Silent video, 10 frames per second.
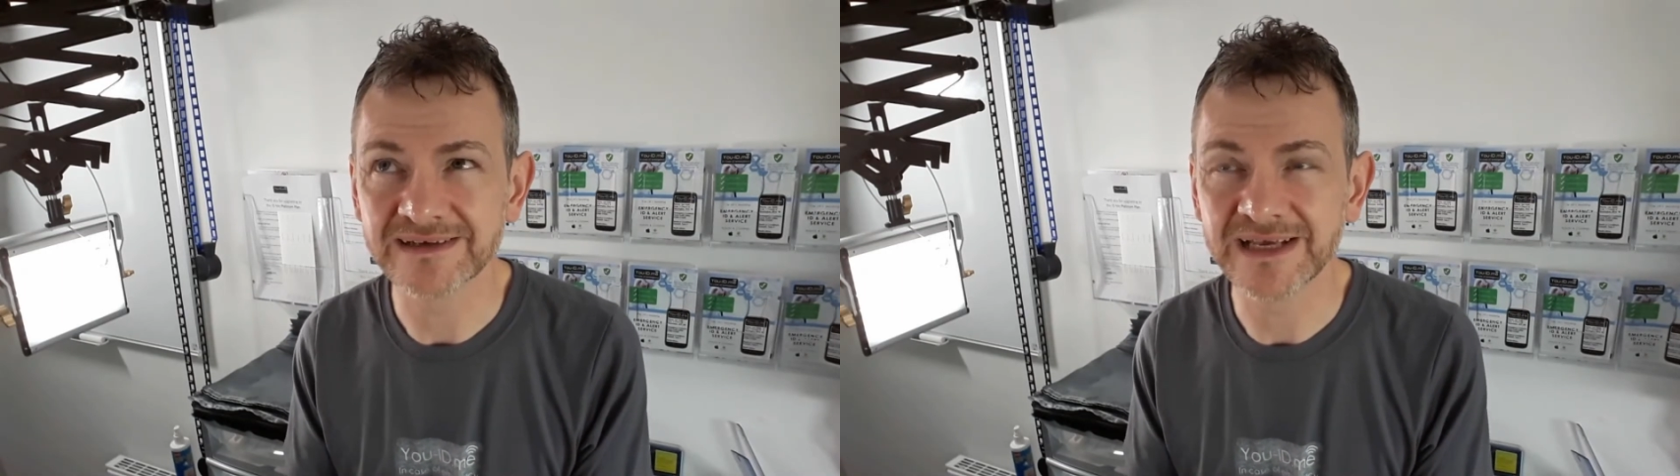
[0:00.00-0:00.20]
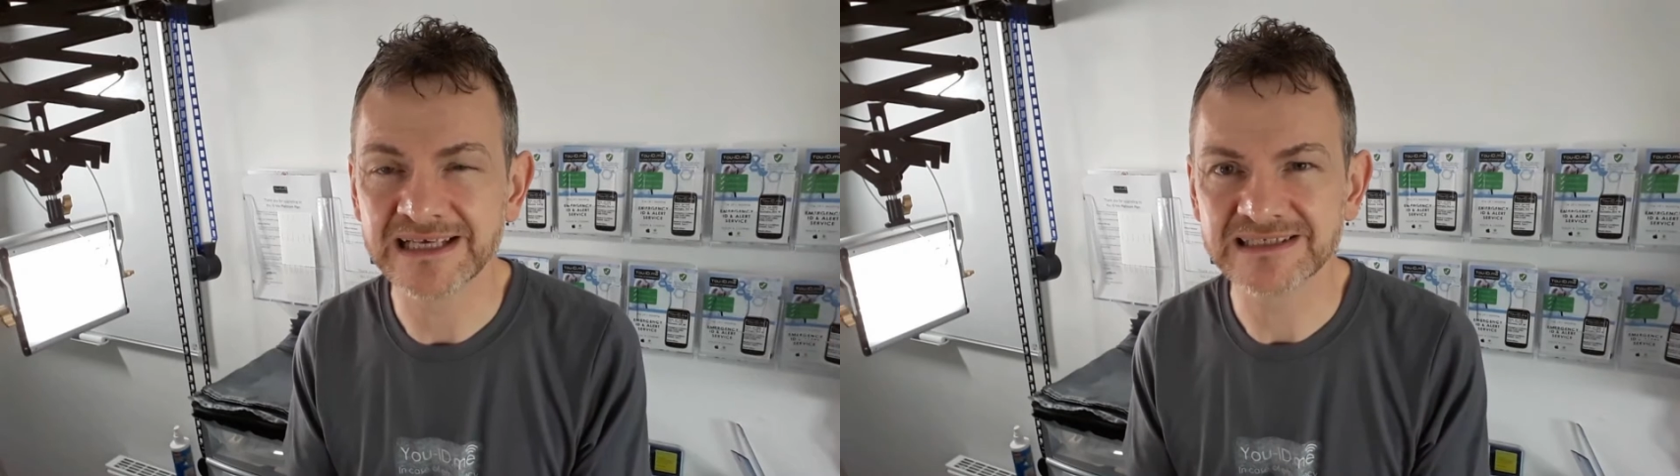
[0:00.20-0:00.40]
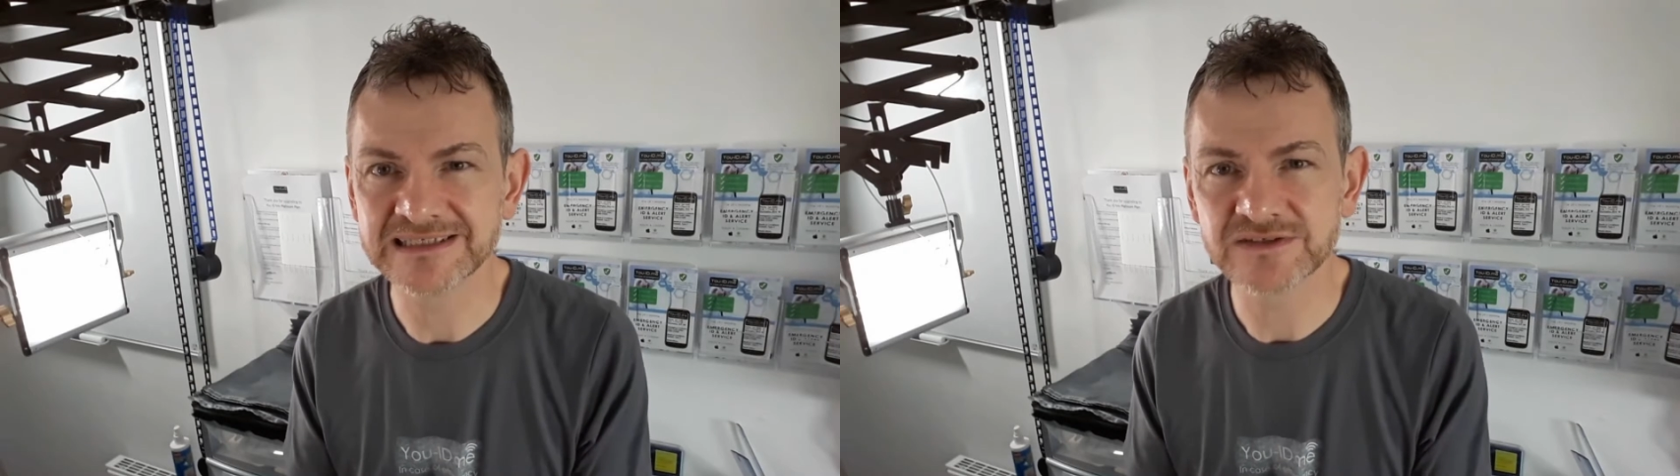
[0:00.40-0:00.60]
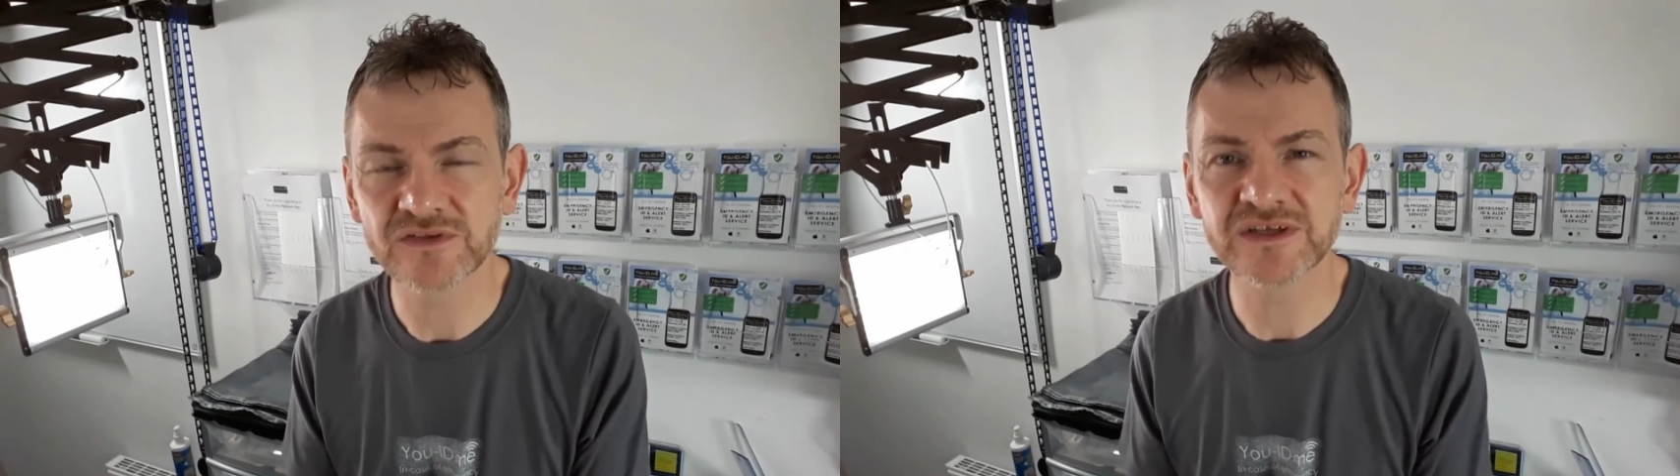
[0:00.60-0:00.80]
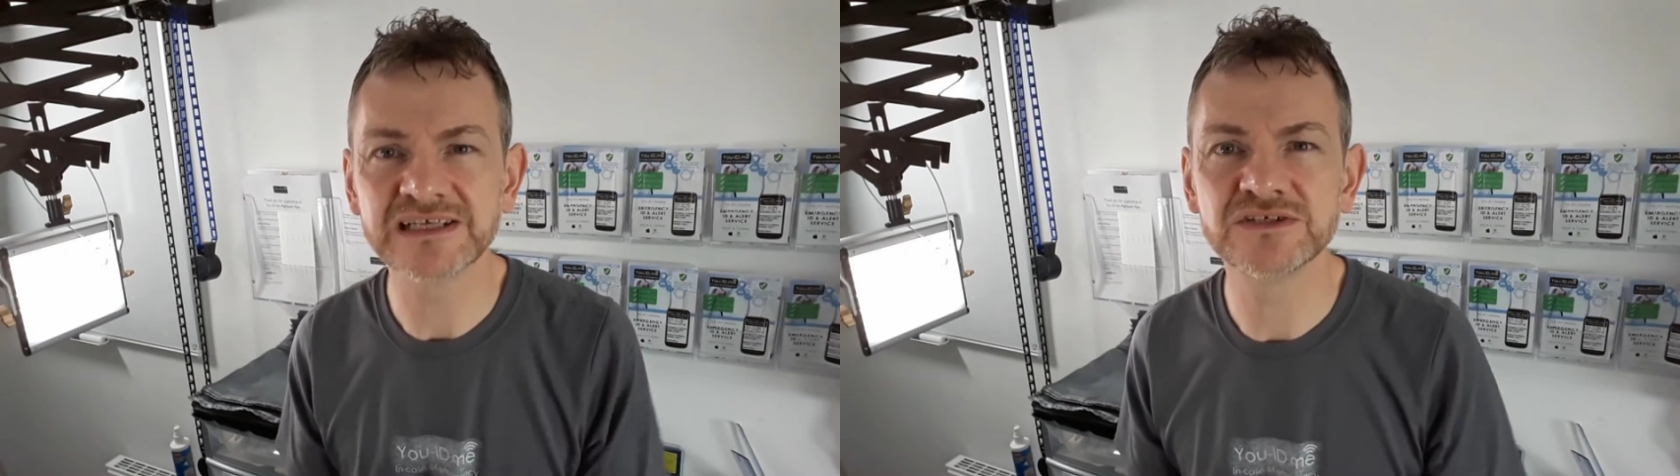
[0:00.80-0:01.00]
it's not
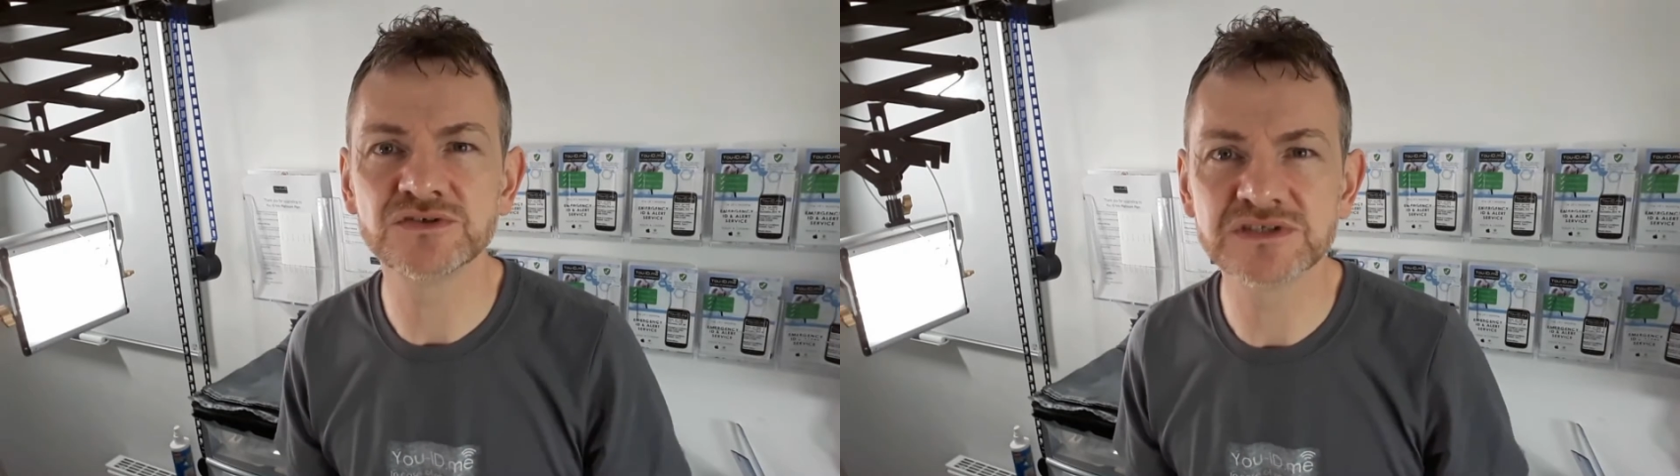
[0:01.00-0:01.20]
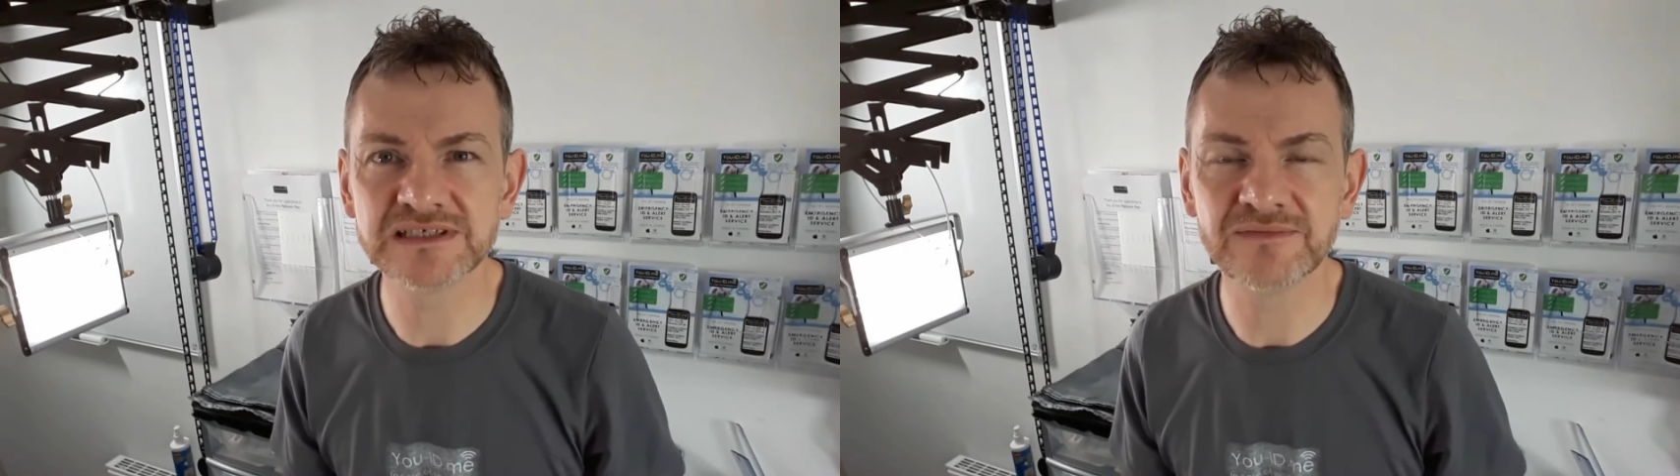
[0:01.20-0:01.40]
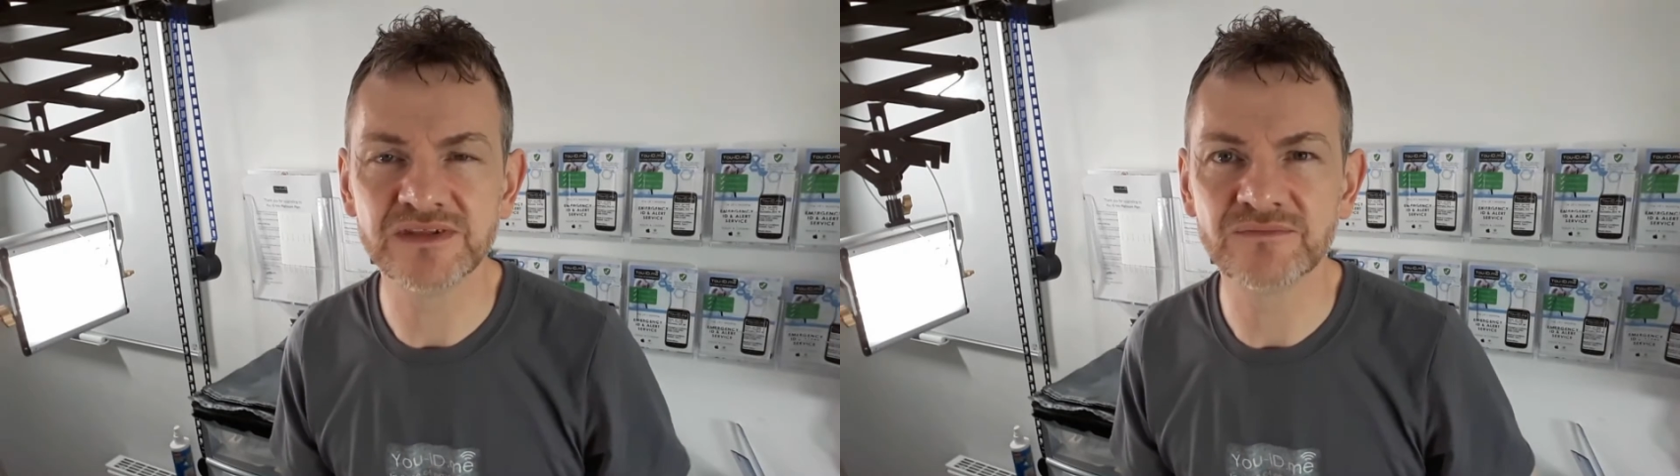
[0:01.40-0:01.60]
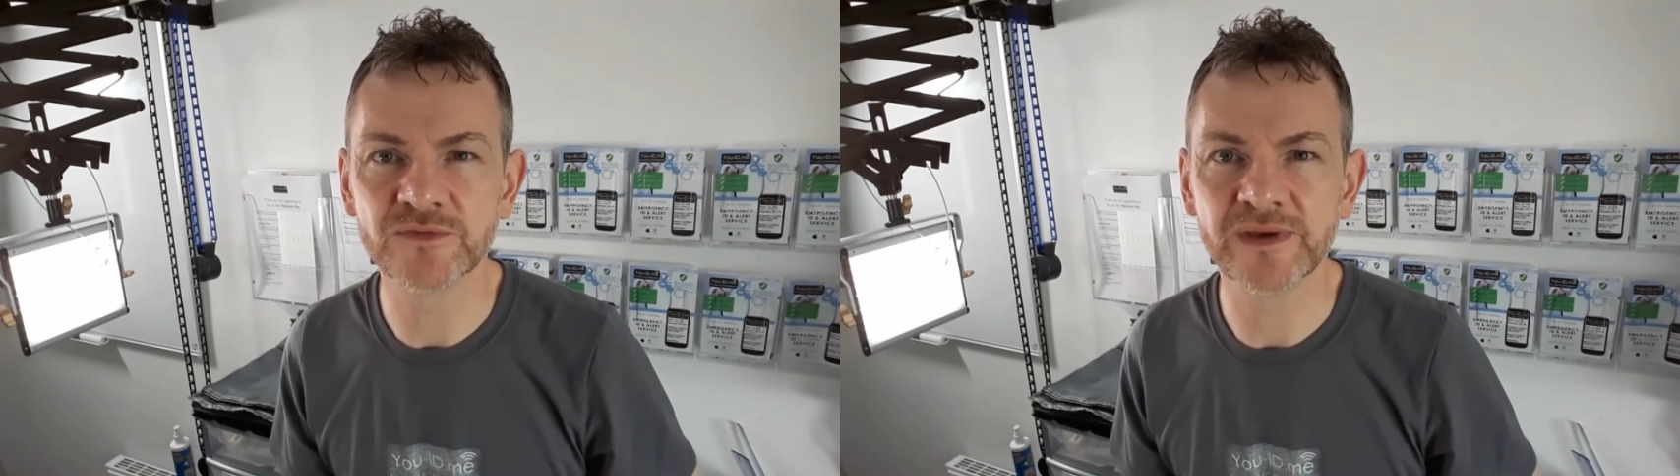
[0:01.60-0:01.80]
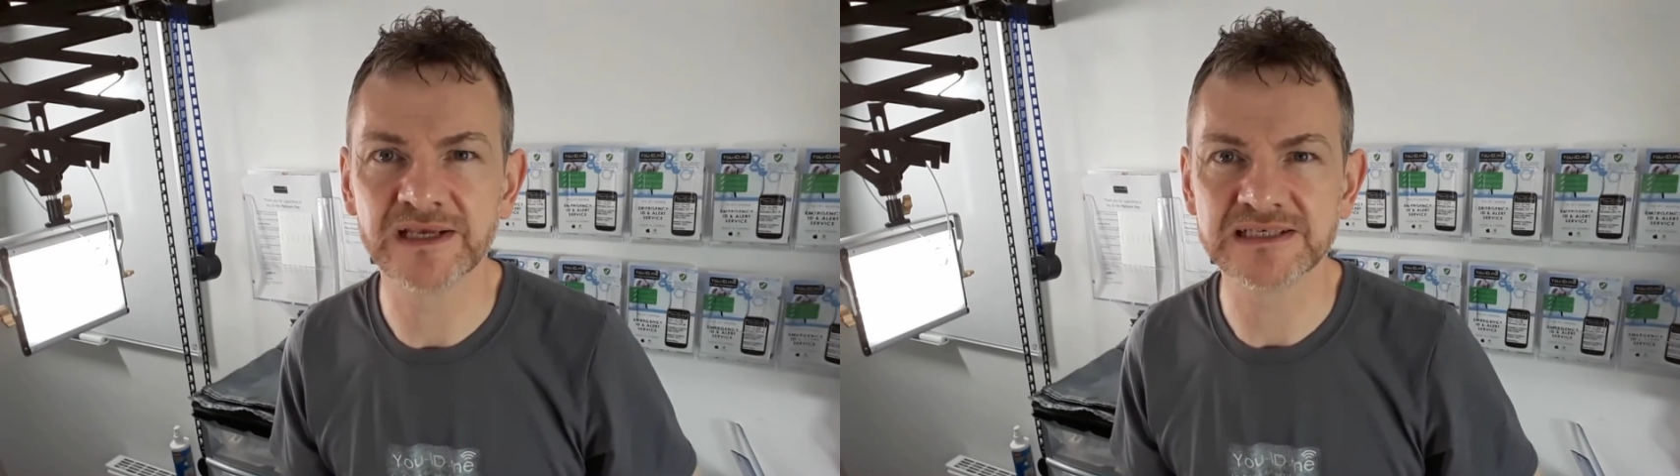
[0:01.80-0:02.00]
that it doesn't give the
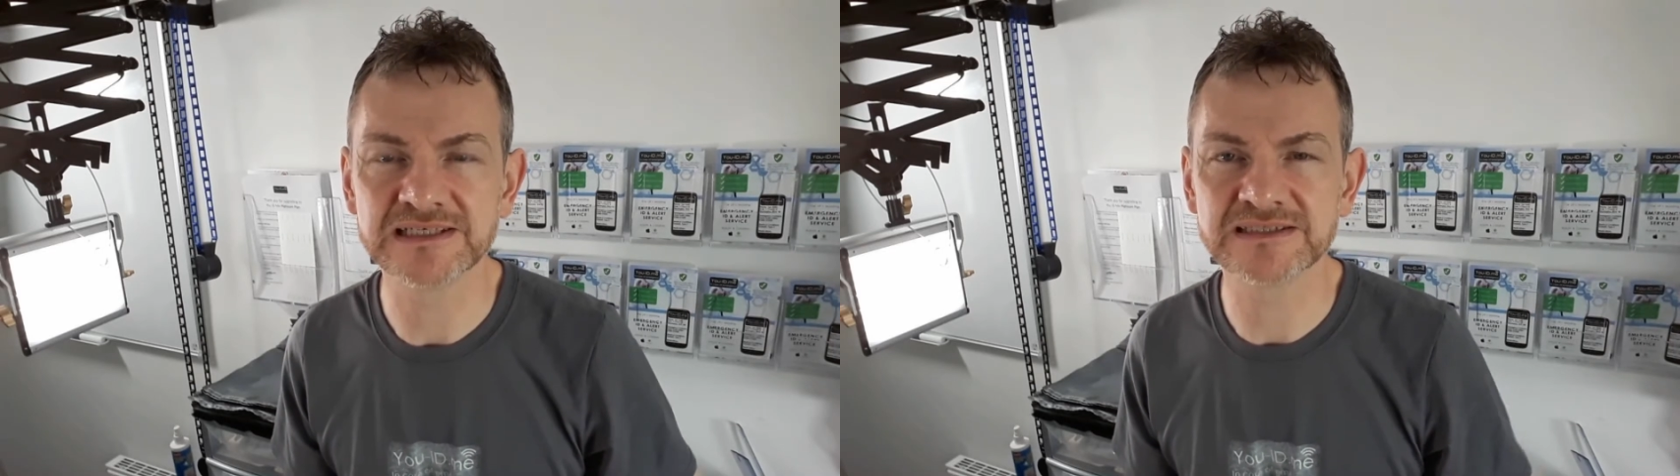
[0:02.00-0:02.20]
information,